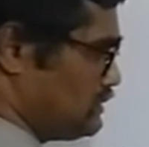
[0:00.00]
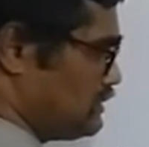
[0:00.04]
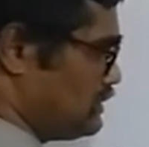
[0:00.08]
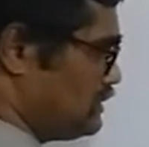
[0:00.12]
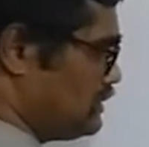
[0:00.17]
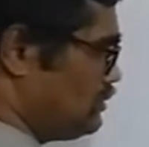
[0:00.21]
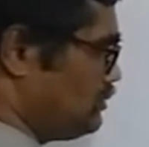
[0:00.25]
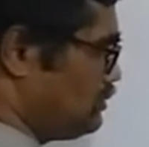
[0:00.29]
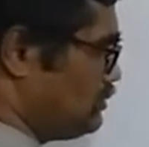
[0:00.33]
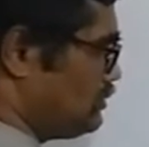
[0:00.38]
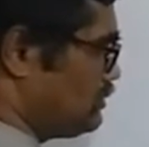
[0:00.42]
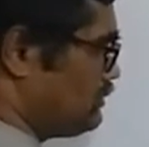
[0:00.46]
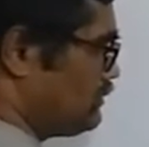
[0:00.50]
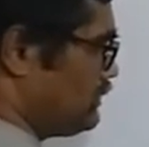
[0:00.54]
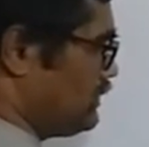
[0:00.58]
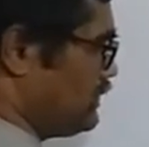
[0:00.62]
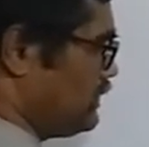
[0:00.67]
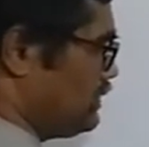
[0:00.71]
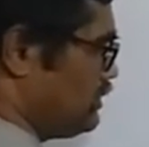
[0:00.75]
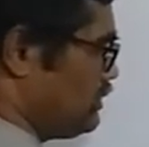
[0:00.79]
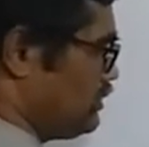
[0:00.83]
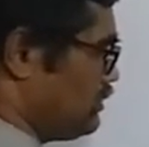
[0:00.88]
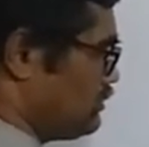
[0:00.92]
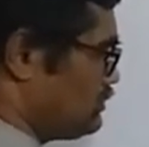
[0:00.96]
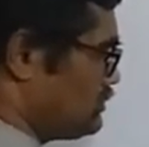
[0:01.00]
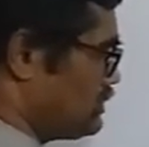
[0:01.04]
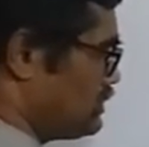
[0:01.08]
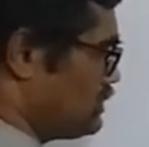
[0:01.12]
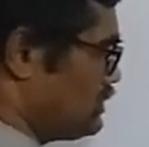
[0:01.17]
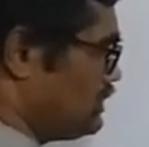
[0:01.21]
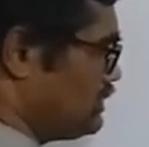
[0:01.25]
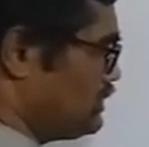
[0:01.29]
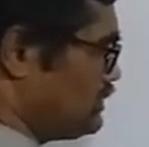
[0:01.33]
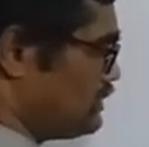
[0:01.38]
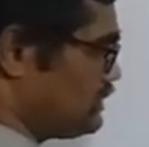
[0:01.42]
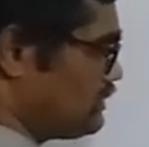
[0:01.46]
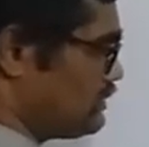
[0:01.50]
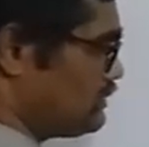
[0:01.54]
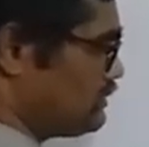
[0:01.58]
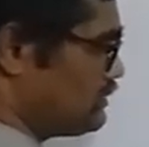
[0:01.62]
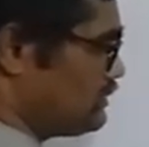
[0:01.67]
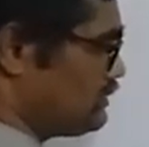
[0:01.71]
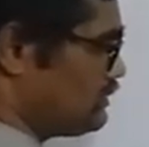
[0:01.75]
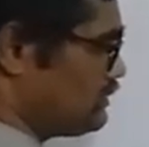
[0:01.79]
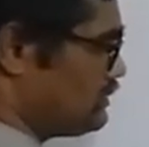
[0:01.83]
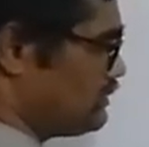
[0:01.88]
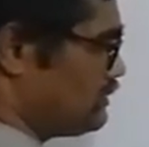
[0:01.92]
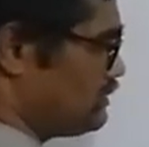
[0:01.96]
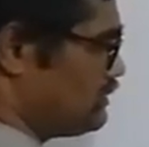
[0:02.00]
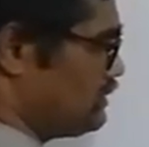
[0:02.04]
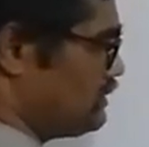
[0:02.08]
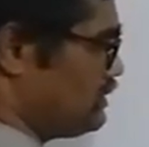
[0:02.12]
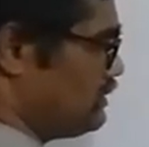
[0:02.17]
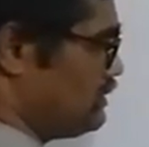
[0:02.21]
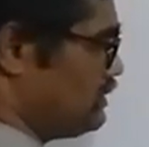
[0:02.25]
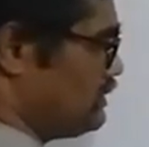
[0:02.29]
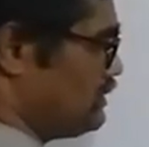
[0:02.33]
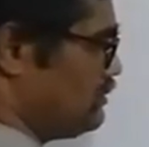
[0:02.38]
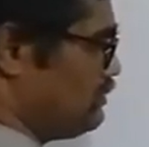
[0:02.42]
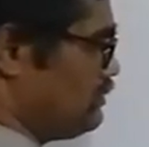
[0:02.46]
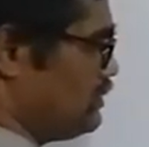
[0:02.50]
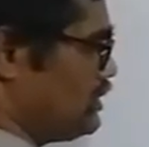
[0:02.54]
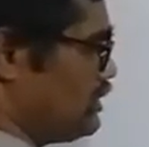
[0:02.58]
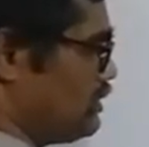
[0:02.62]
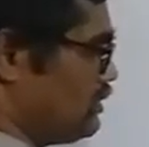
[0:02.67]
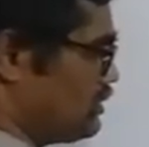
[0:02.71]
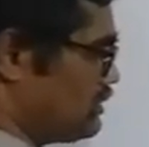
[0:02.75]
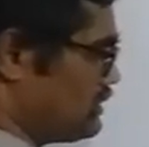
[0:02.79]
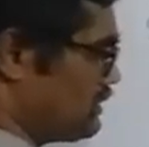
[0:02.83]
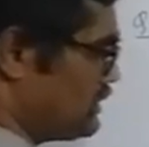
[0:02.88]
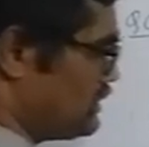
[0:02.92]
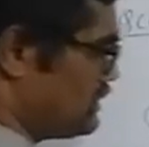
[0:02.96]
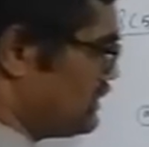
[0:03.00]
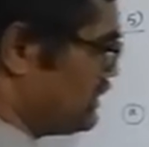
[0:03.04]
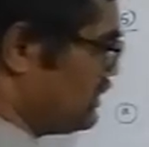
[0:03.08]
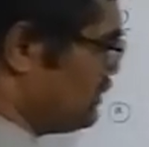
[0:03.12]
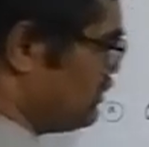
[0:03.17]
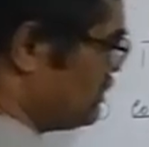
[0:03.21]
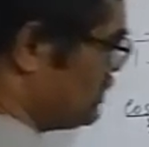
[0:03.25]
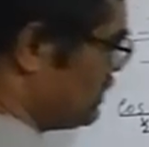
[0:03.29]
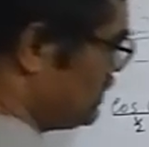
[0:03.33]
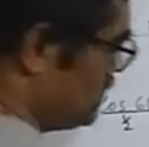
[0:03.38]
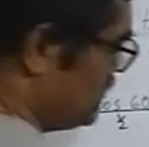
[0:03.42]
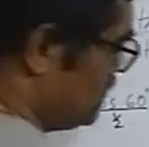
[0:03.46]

They do not find the option here because it seems